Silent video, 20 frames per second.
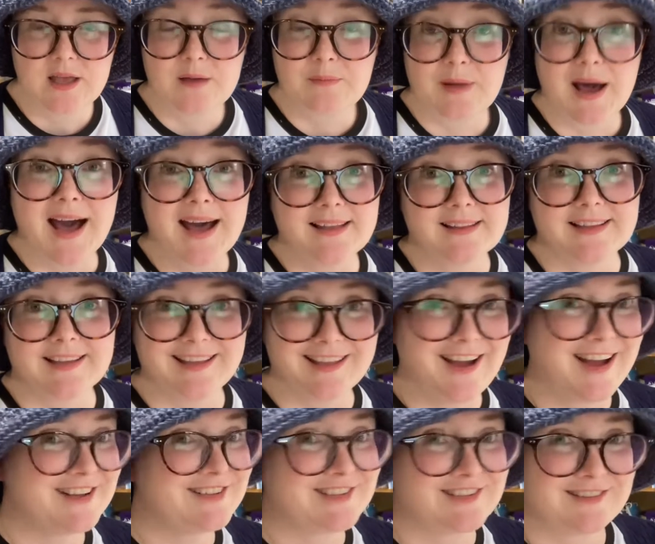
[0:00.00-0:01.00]
Partly,
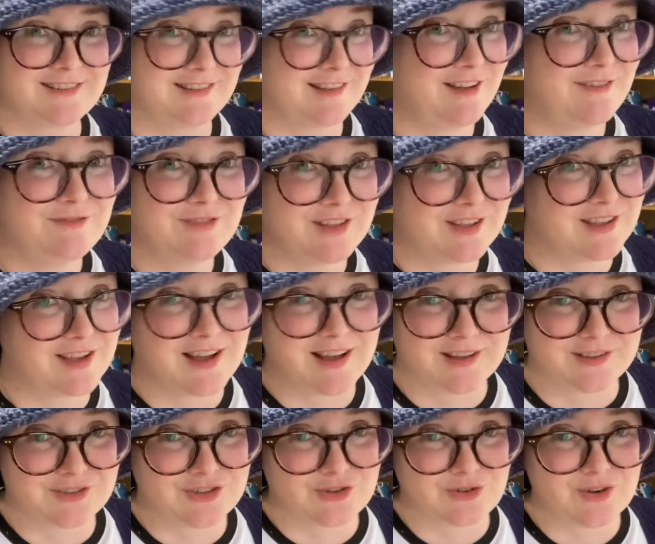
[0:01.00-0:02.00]
I just loved the
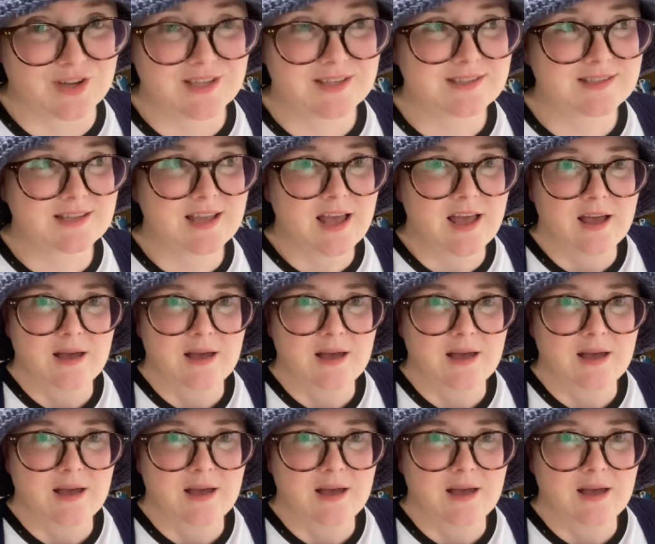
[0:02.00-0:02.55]
yarn choice,